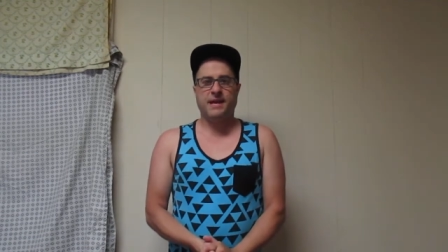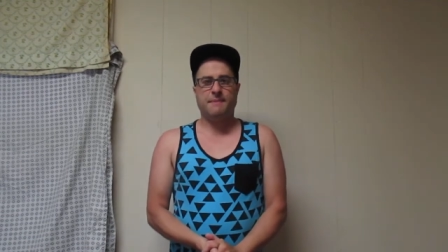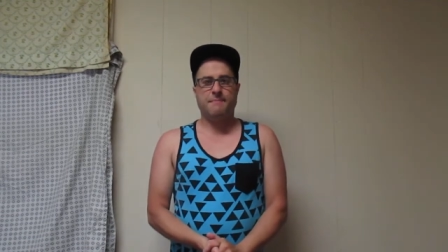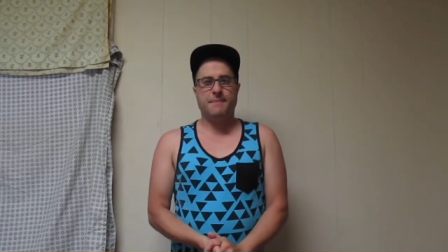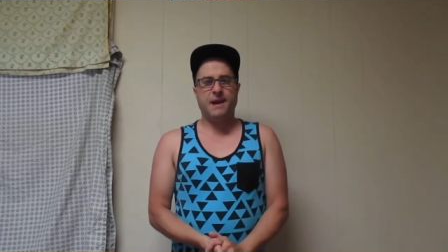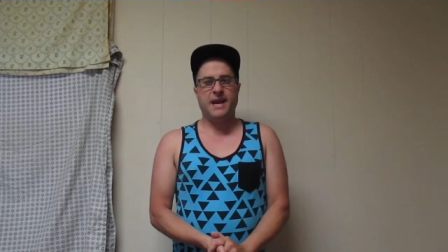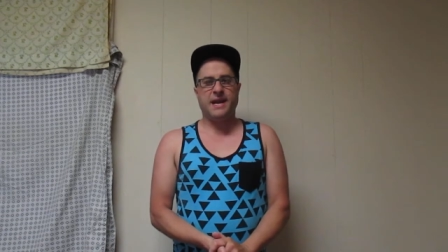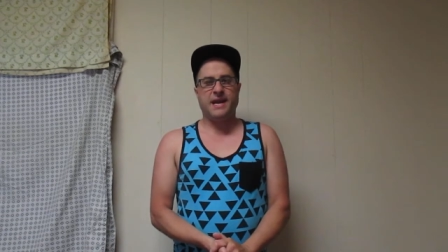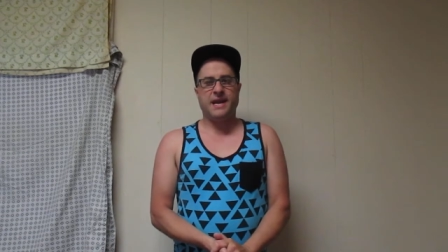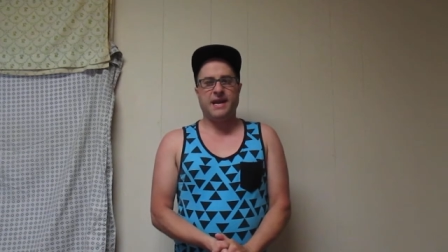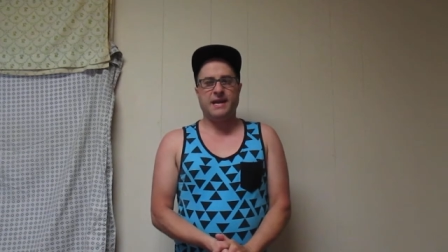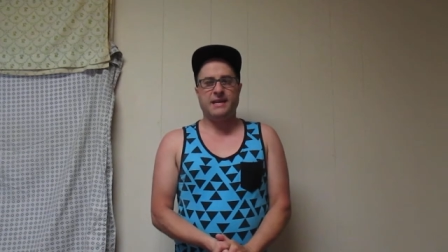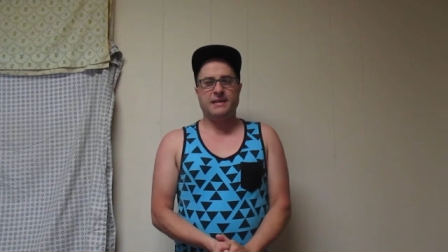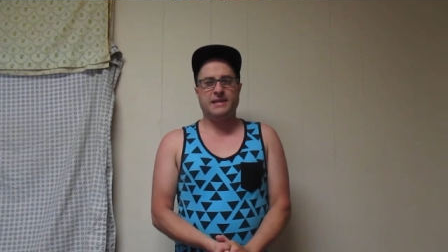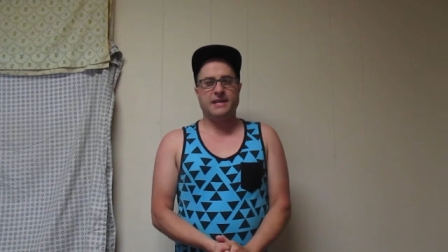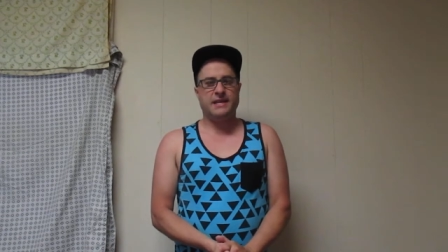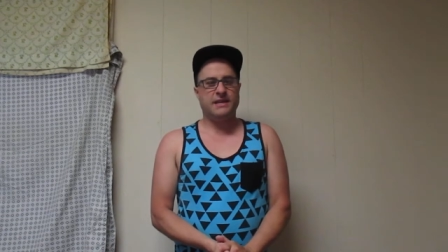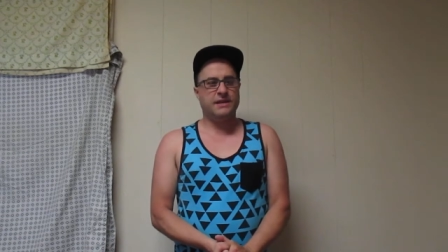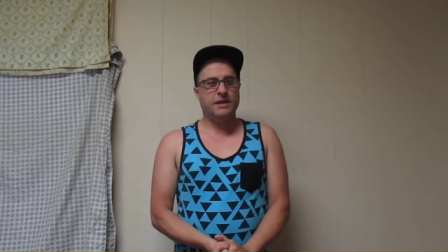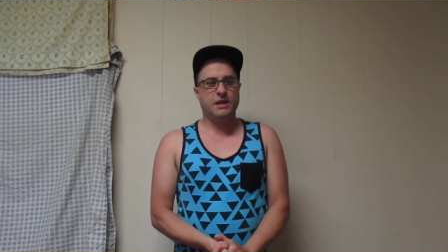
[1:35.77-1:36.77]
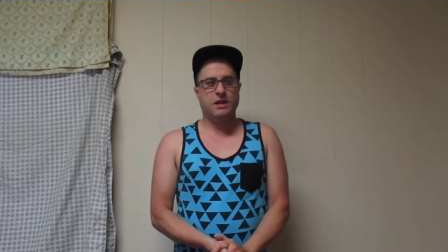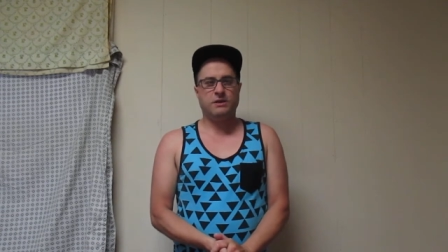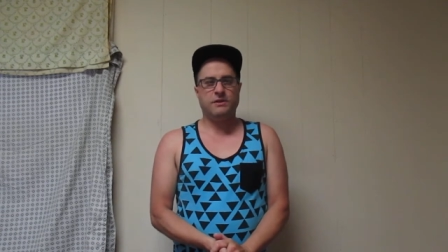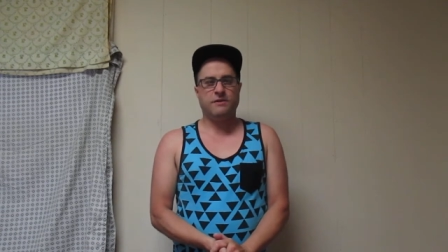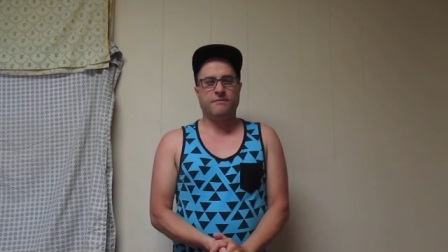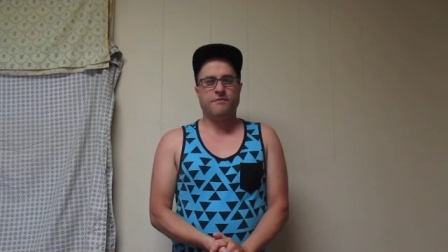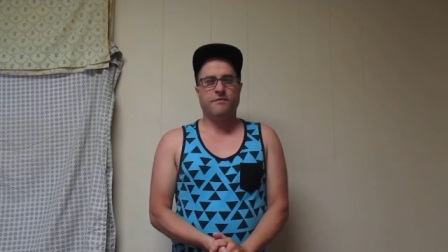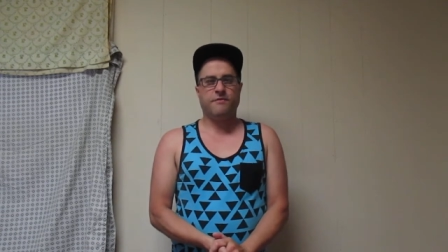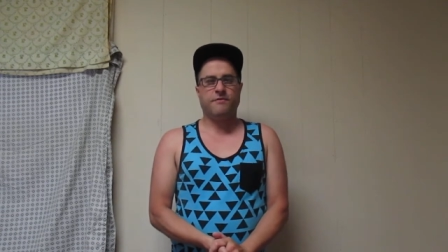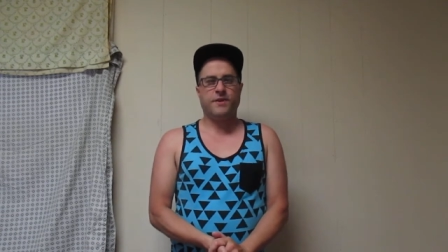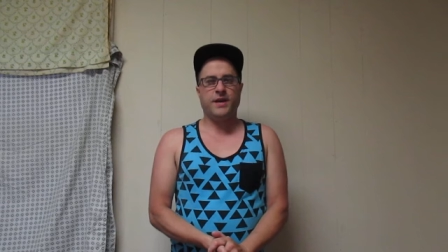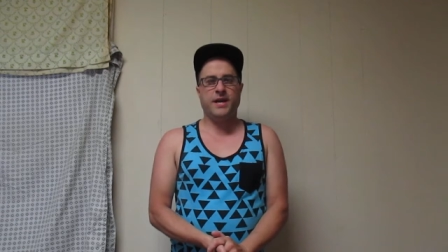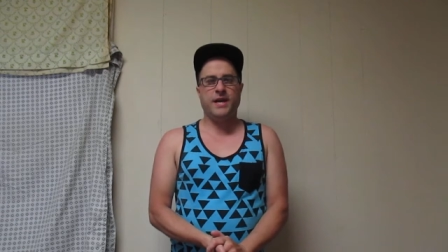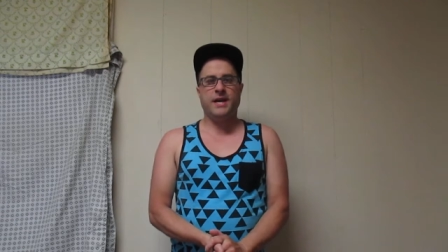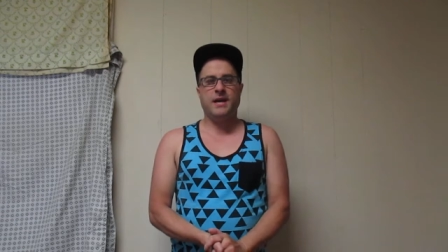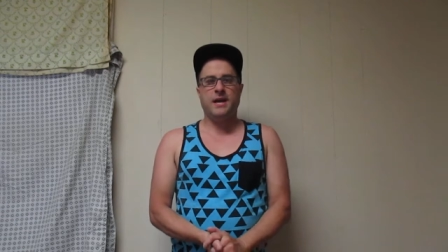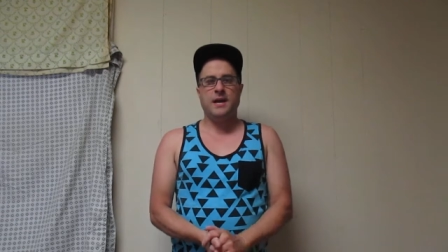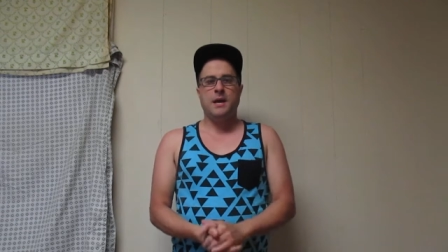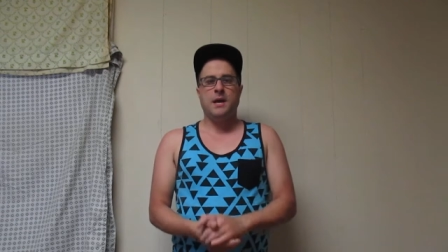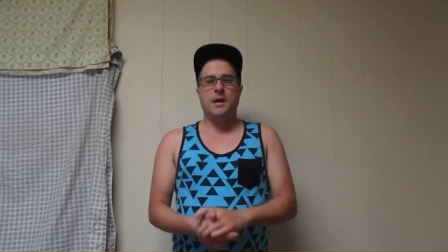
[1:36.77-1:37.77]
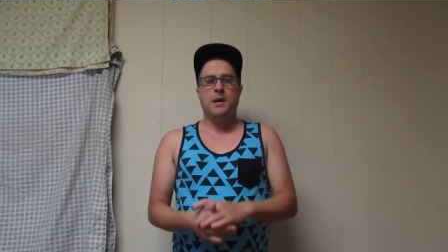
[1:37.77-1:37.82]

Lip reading: to get in. He says no, so for free.